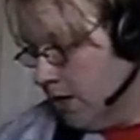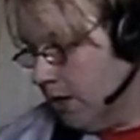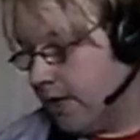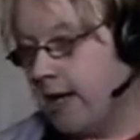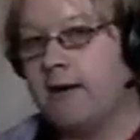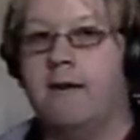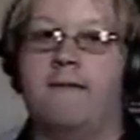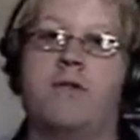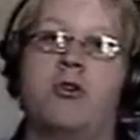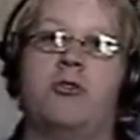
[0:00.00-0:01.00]
Okay,
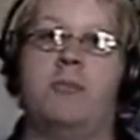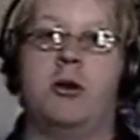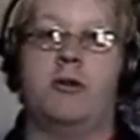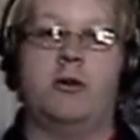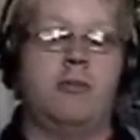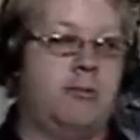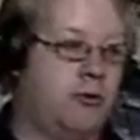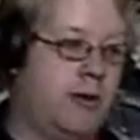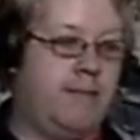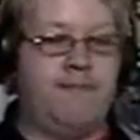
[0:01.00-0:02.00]
first Mario
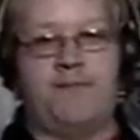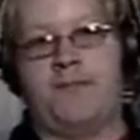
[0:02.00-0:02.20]
memory.